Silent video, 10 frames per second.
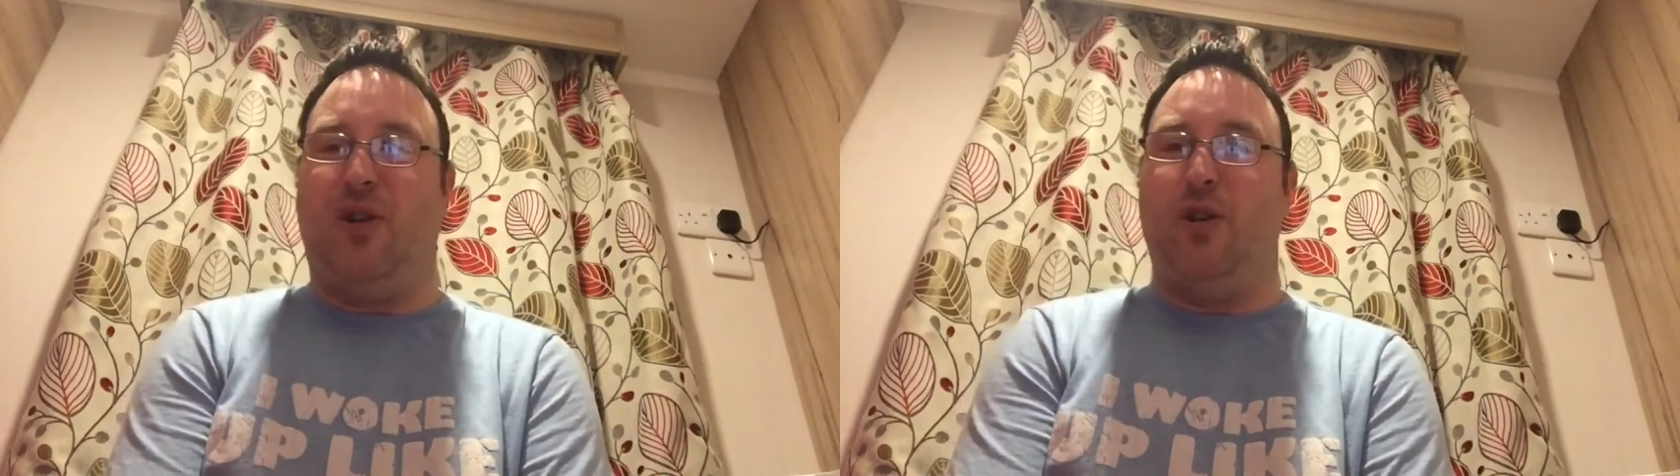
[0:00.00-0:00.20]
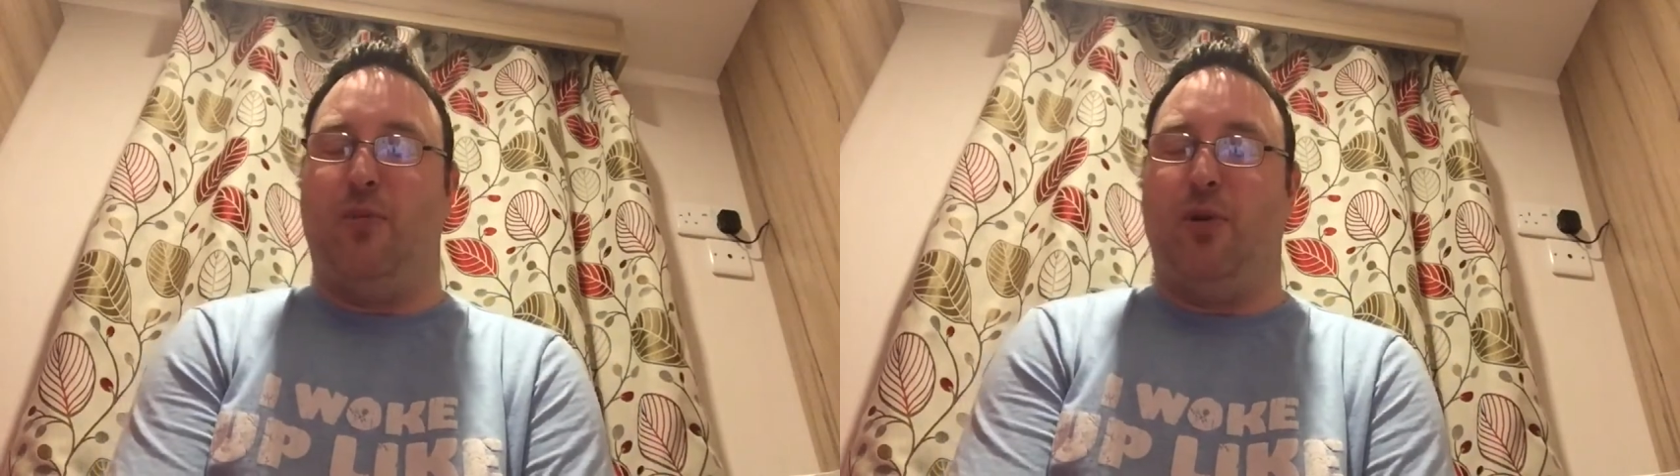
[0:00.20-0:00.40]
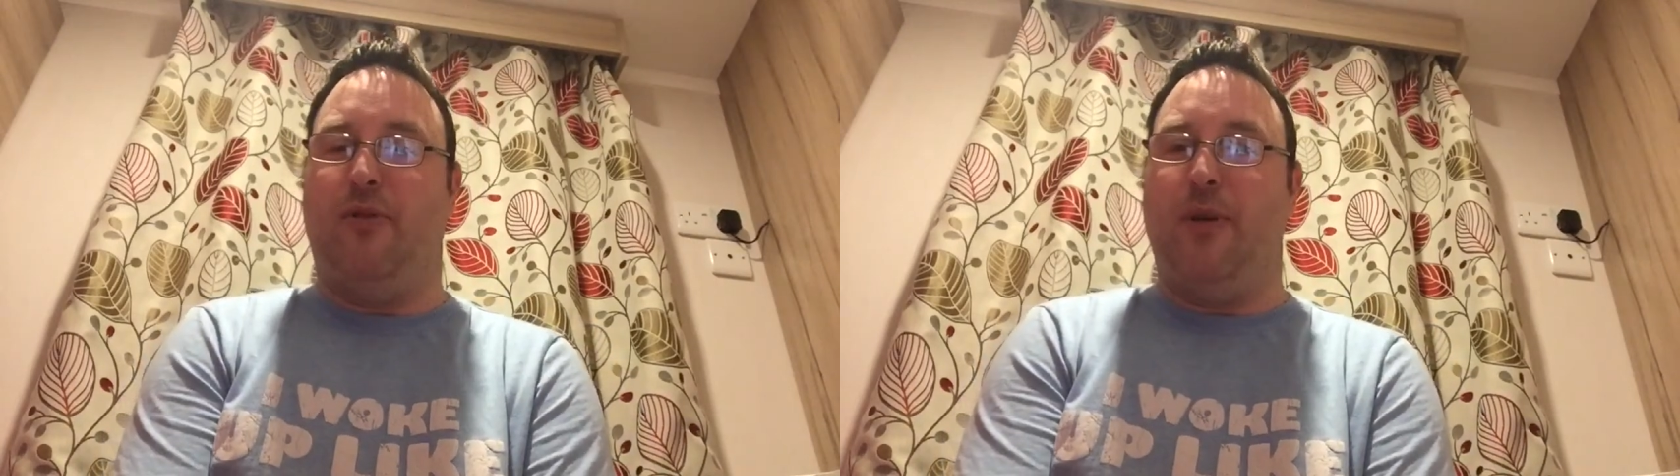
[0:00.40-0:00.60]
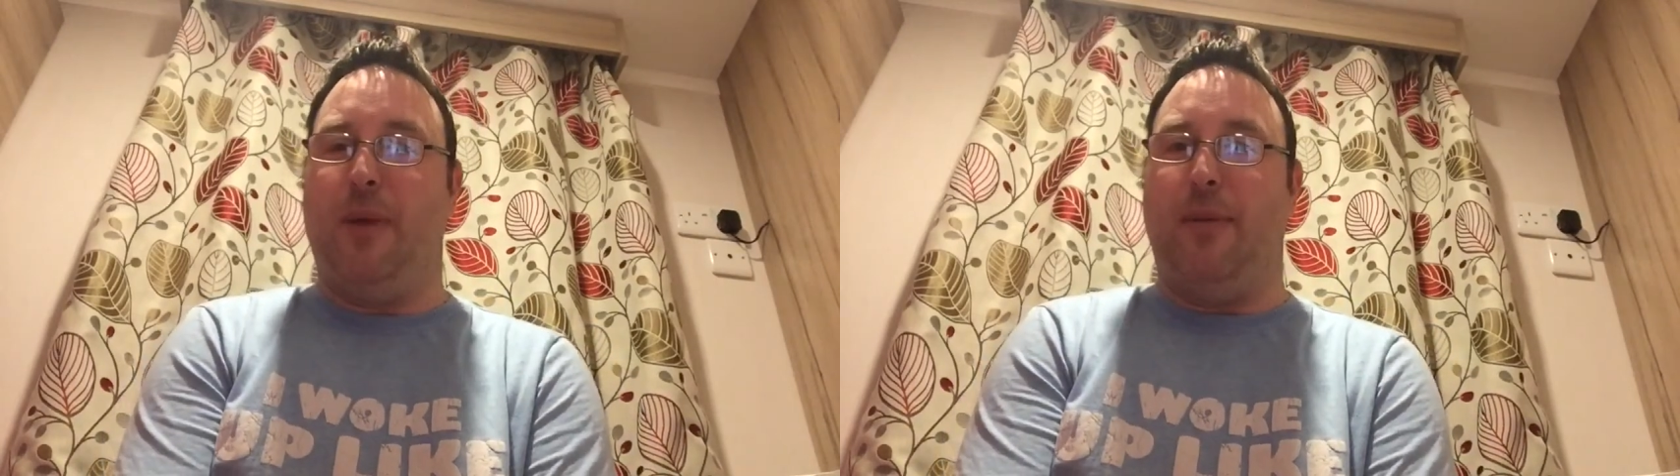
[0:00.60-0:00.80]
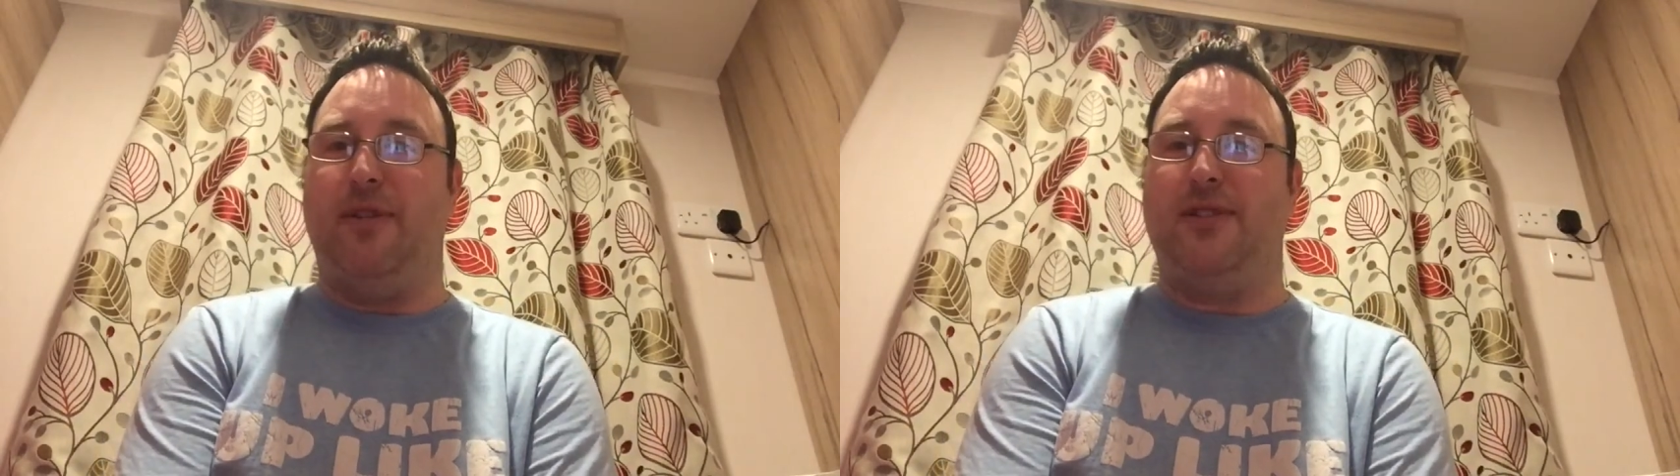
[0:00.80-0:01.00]
I could have bought a few
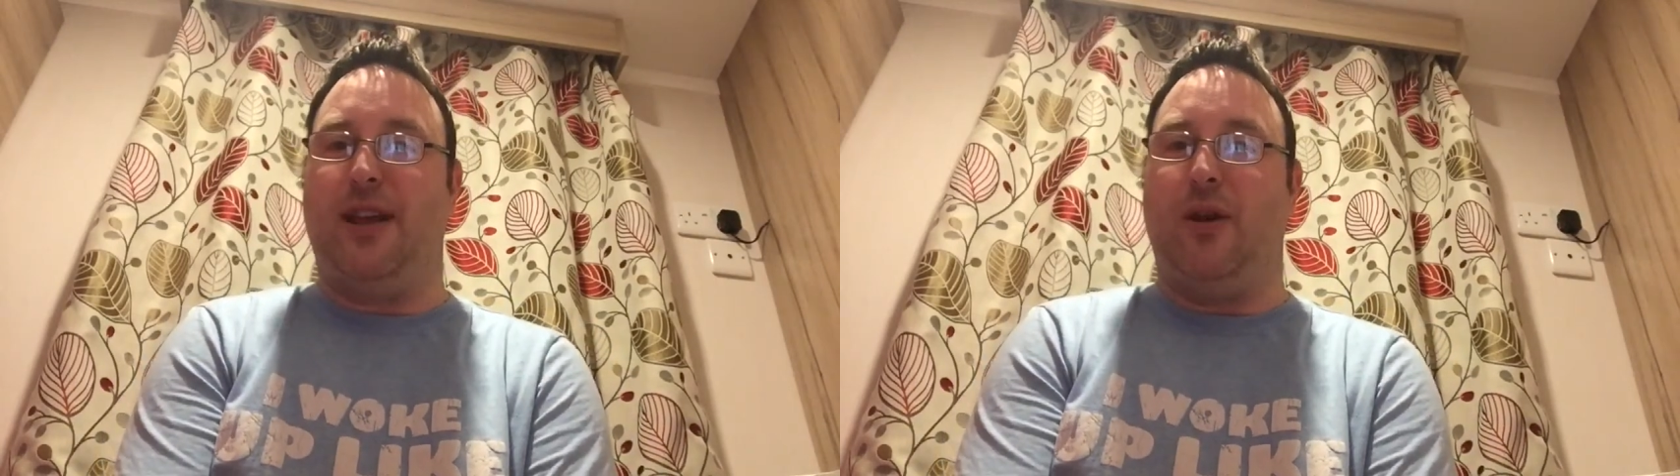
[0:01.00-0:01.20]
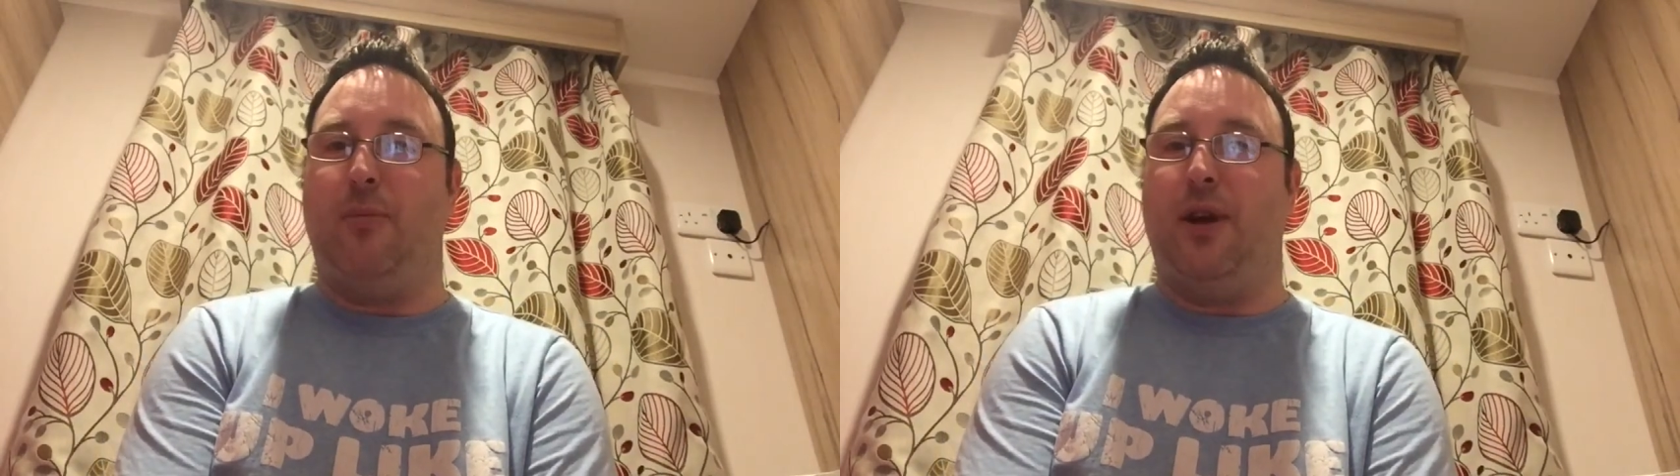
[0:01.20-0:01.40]
maybe to sell on,